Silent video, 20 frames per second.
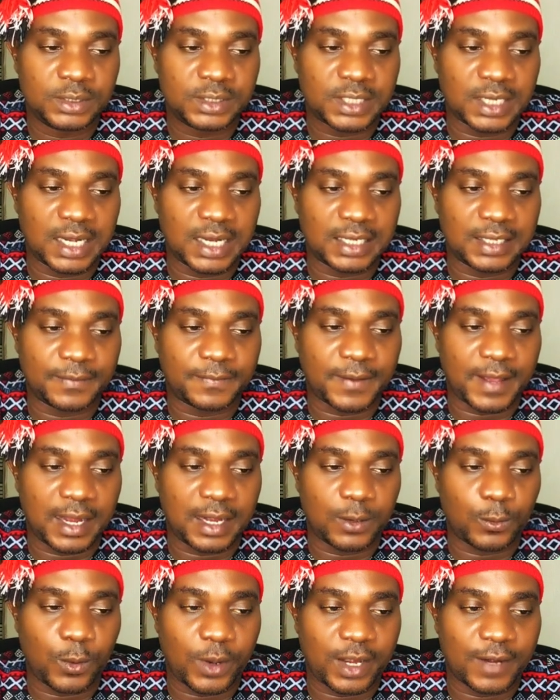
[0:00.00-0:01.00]
select the
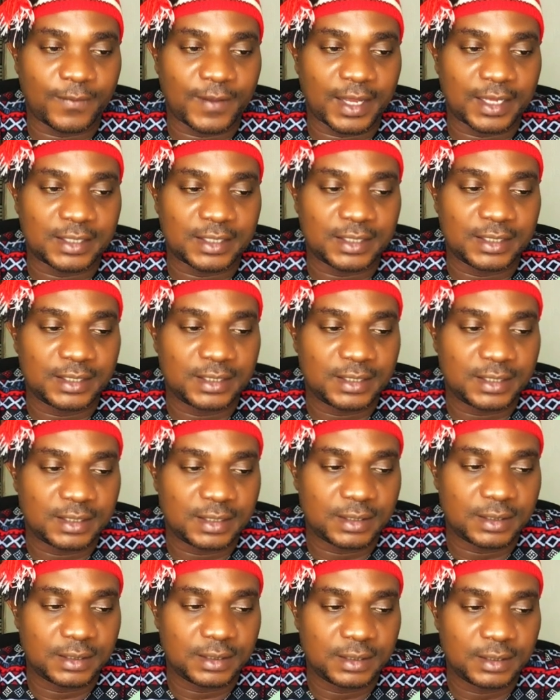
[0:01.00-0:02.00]
file wherever it
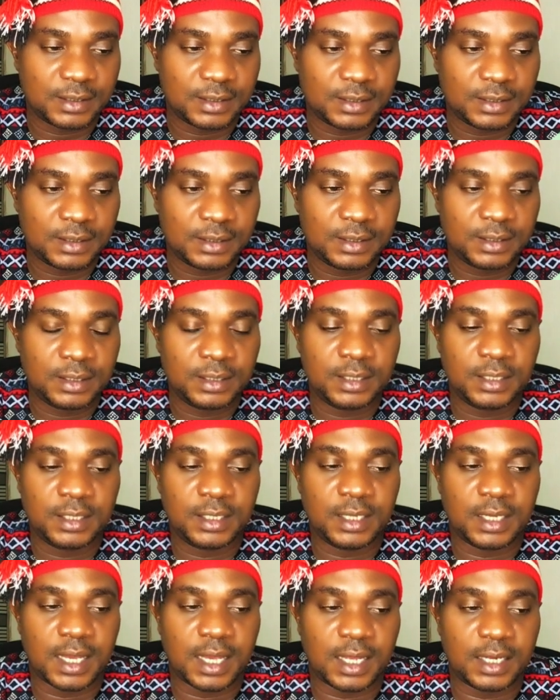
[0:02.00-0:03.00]
is,
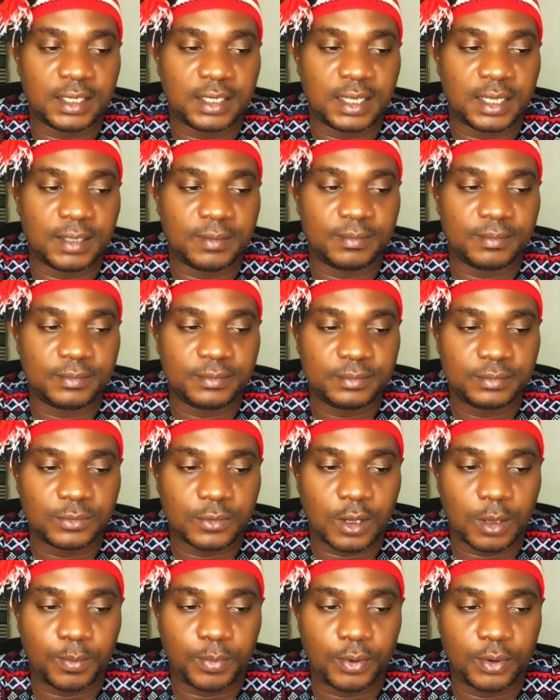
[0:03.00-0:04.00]
and
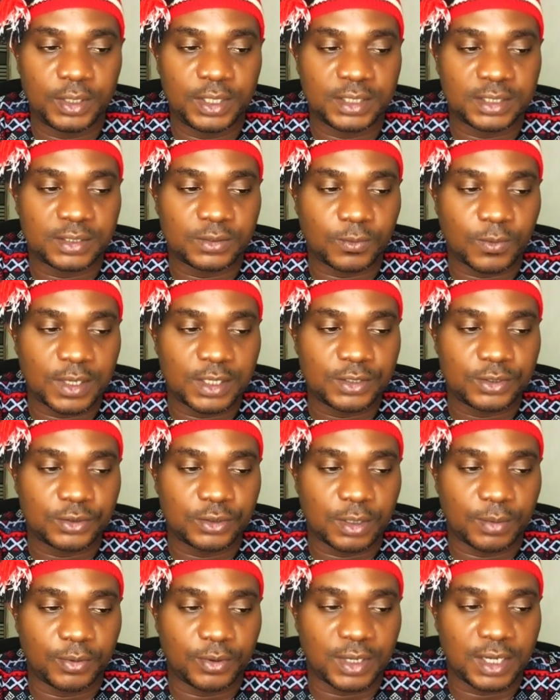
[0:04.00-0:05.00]
um, upload it. Once
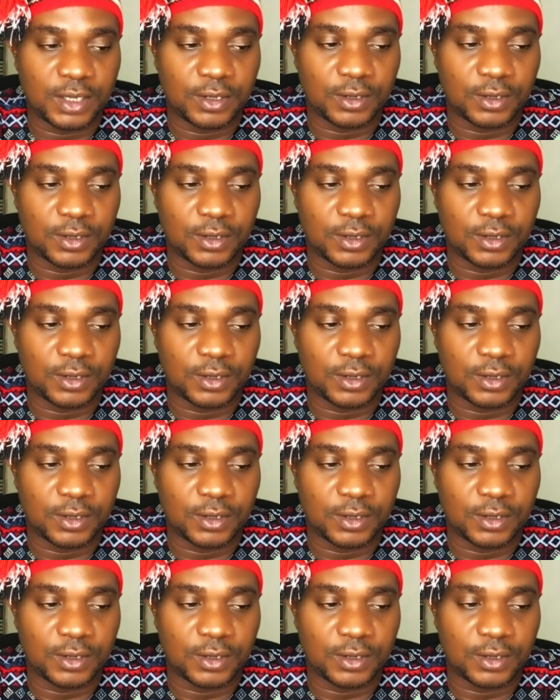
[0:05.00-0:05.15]
you double